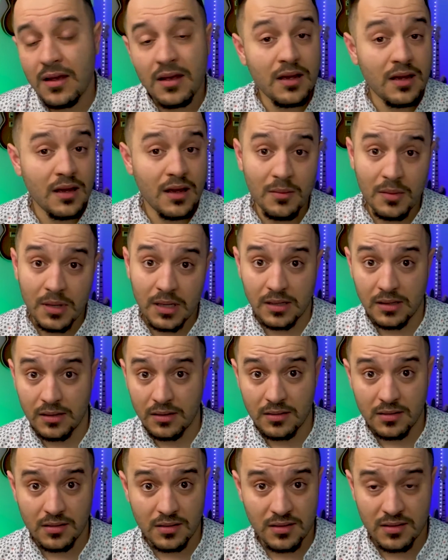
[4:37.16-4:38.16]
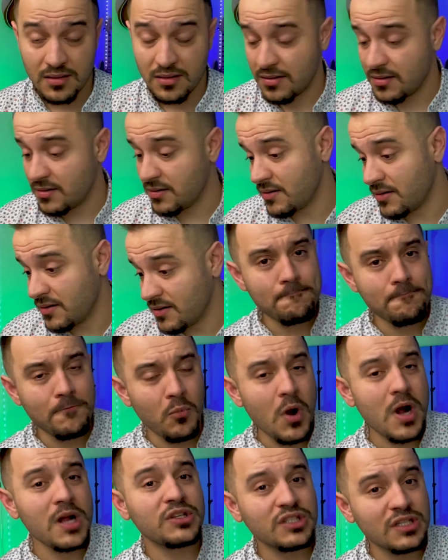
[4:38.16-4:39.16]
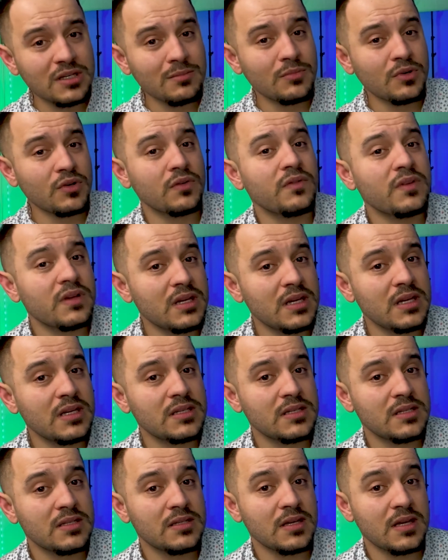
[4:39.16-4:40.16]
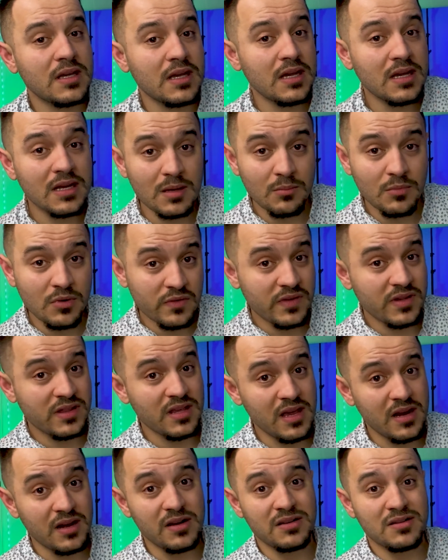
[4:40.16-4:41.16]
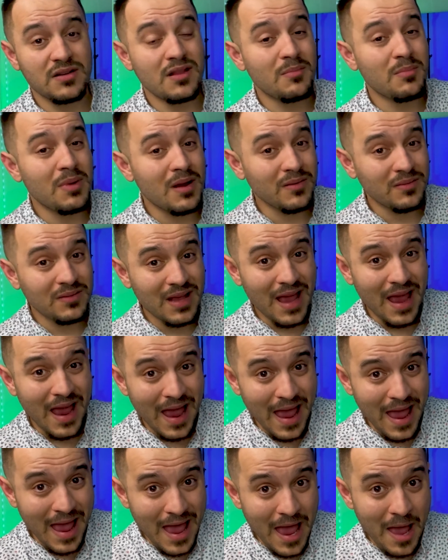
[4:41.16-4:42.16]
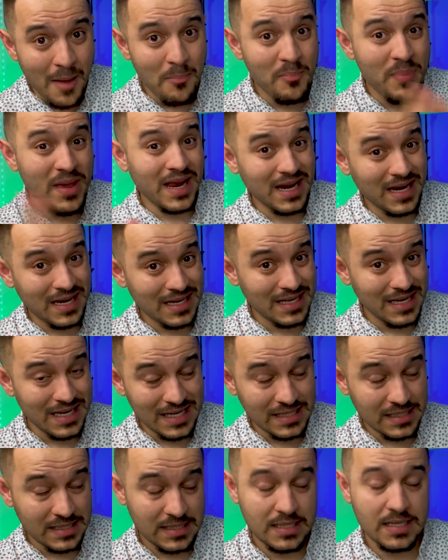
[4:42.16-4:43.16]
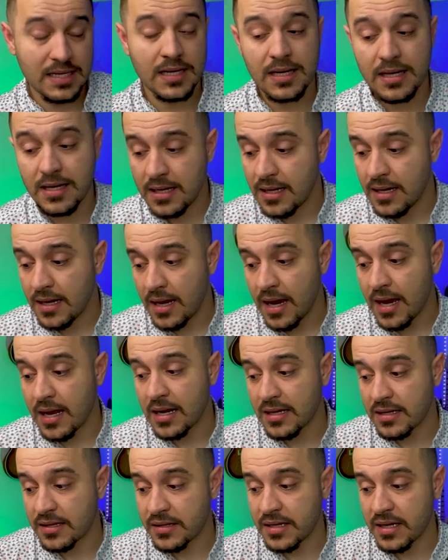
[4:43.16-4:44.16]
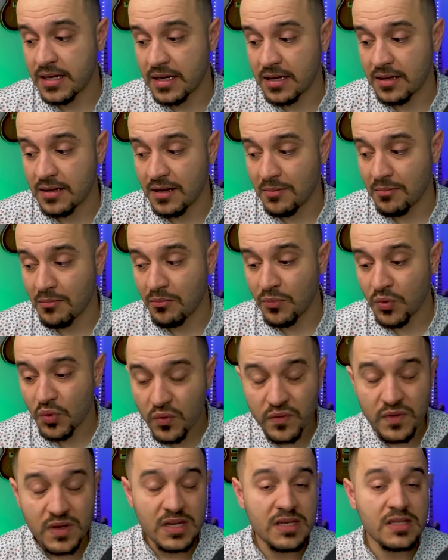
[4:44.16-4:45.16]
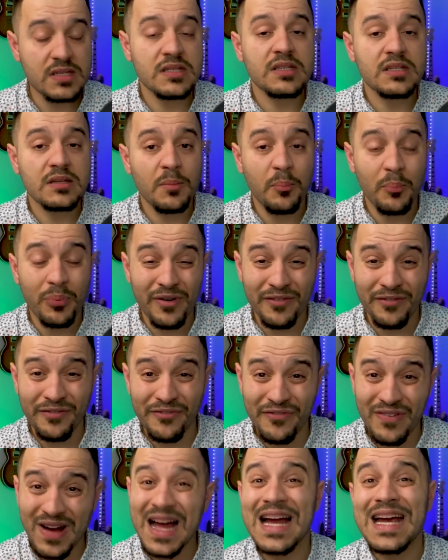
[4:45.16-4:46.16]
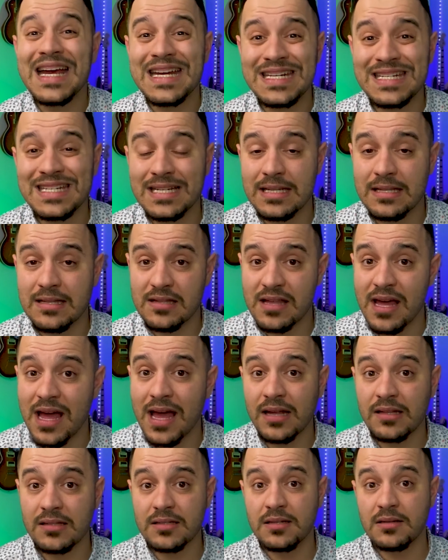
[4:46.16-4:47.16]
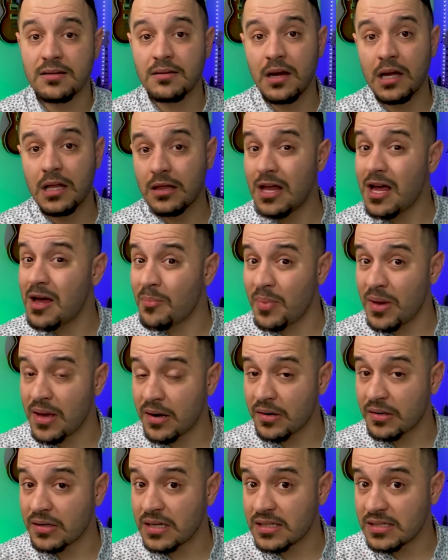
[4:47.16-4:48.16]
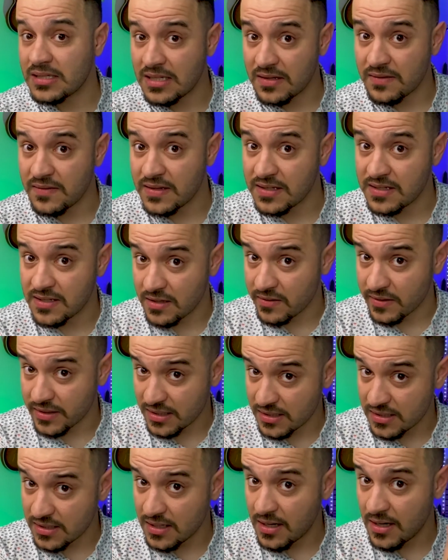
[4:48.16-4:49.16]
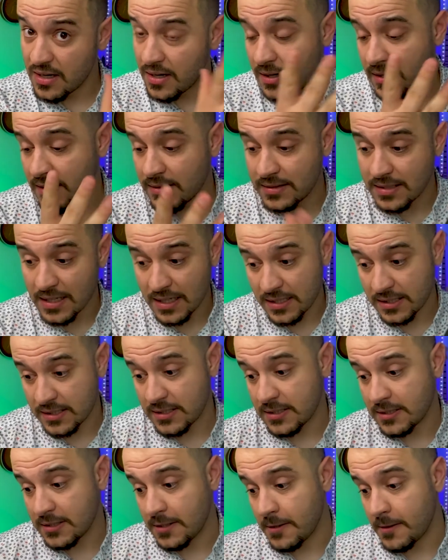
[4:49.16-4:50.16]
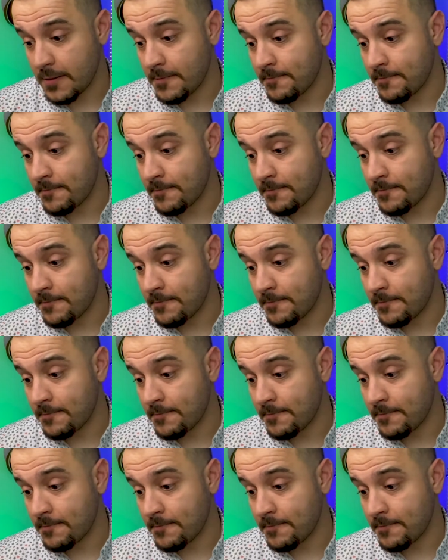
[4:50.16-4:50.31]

I mean, watching movies in a movie theater is all about epicness, and I think the movies provide that a lot better than TV series does.